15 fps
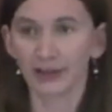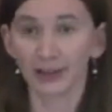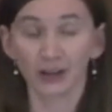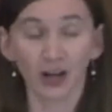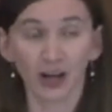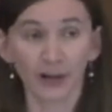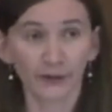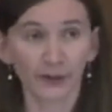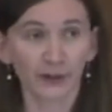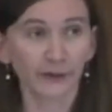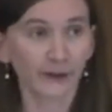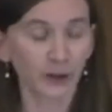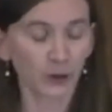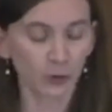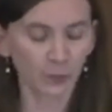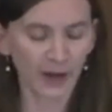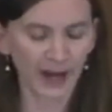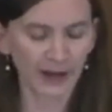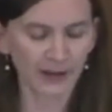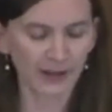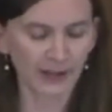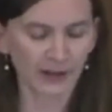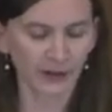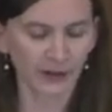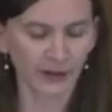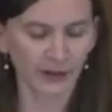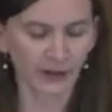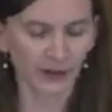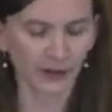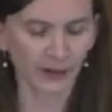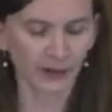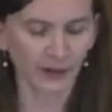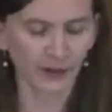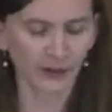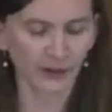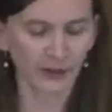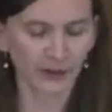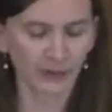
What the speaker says: there are often few paths available,